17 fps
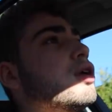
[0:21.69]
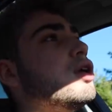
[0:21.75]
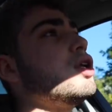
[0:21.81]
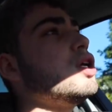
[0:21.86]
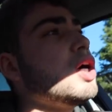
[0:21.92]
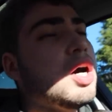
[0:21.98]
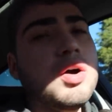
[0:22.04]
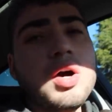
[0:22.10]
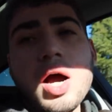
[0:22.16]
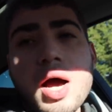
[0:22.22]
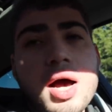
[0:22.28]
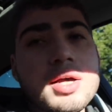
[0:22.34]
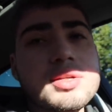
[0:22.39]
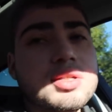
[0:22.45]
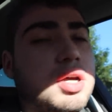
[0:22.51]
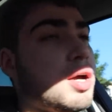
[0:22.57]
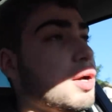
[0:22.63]
you know,
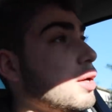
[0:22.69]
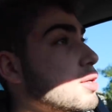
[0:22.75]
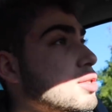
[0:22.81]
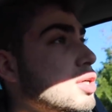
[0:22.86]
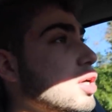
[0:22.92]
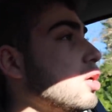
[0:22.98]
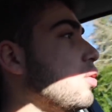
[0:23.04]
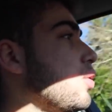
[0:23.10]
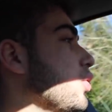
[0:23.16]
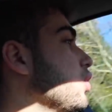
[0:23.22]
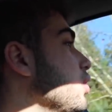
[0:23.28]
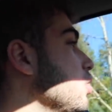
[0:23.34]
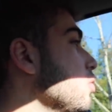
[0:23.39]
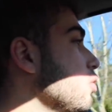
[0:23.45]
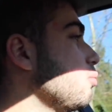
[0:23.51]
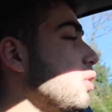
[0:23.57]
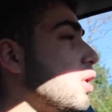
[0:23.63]
as long as they know what they're
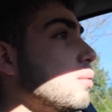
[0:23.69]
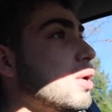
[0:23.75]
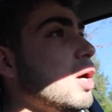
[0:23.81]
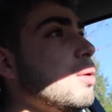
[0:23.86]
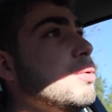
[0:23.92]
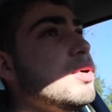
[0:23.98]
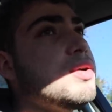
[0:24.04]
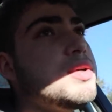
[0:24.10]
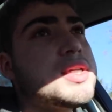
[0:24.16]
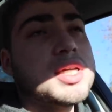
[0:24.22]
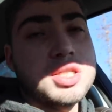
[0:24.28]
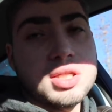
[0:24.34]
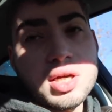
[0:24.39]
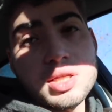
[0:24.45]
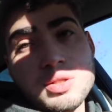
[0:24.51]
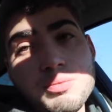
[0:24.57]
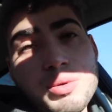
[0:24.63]
doing, BMWs, that's
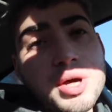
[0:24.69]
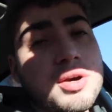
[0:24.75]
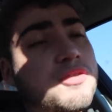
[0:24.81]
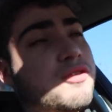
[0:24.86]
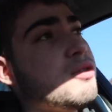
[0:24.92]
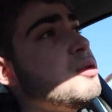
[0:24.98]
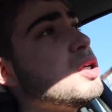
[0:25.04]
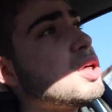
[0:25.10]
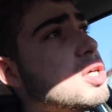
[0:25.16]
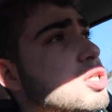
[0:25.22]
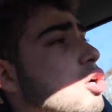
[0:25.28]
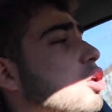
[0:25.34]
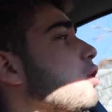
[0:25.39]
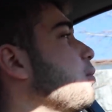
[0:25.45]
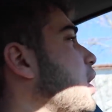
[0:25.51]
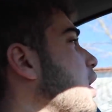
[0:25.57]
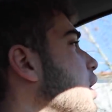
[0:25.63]
that's better for me because
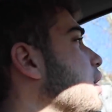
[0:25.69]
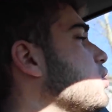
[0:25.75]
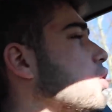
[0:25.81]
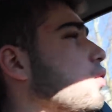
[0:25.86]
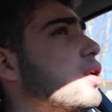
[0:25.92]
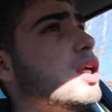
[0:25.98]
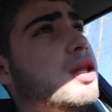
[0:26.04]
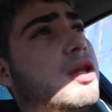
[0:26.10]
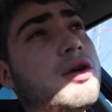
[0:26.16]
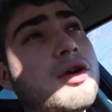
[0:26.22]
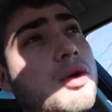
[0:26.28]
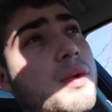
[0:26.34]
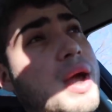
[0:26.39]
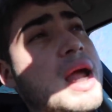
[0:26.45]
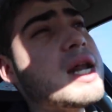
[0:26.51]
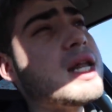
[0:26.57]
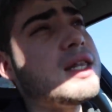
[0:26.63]
all the mechanics over here they don't know
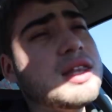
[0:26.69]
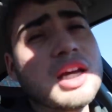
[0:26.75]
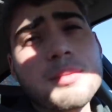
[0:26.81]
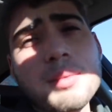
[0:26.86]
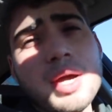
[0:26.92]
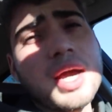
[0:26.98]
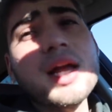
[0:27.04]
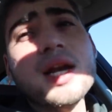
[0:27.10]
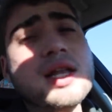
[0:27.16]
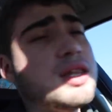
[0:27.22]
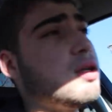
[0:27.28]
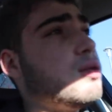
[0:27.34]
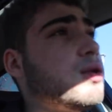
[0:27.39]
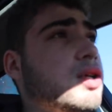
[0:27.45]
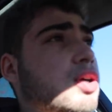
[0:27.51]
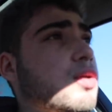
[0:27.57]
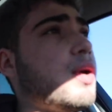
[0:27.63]
anything about
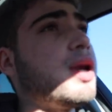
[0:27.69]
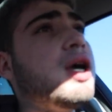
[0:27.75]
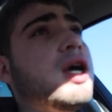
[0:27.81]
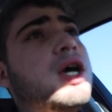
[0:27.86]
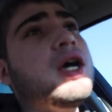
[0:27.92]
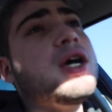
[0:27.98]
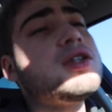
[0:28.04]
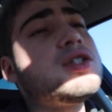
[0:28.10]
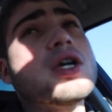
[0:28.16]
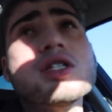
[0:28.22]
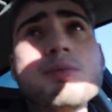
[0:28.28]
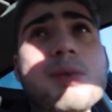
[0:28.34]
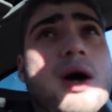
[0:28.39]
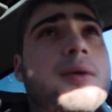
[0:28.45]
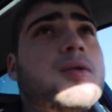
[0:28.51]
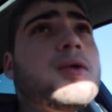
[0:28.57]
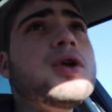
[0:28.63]
anything we're doing. So you guys are
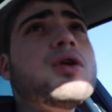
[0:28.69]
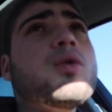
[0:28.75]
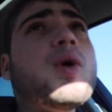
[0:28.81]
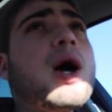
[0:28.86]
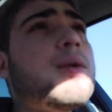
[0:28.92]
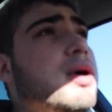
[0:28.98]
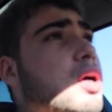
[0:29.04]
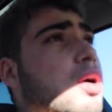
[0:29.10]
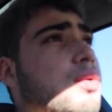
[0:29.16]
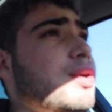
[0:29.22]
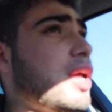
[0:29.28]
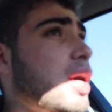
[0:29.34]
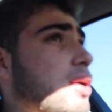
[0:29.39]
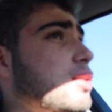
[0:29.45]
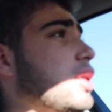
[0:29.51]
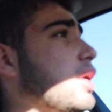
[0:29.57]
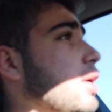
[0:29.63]
probably wondering why we're going
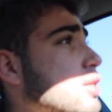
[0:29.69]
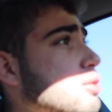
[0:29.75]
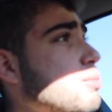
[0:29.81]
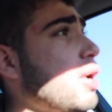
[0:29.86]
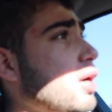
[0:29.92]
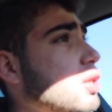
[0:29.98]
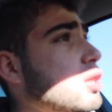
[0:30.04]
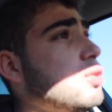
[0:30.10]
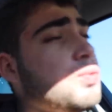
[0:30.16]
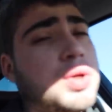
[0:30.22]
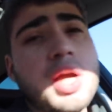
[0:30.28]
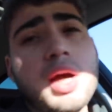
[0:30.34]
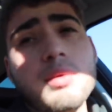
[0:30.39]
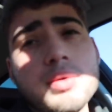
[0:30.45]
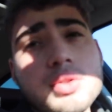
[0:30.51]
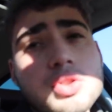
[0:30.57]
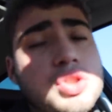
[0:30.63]
down there. It's about a
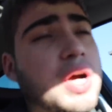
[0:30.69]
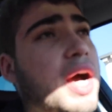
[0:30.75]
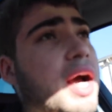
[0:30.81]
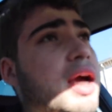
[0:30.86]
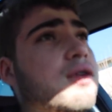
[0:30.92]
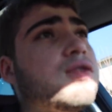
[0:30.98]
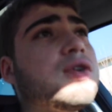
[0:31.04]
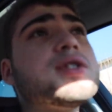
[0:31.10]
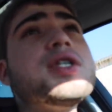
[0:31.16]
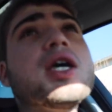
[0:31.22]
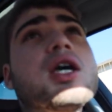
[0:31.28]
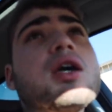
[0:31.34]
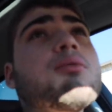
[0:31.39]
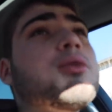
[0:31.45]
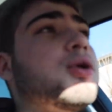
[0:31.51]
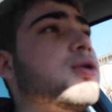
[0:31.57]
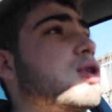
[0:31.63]
three-hour drive. We're
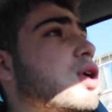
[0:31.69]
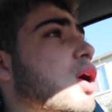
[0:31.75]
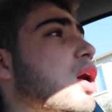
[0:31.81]
taking both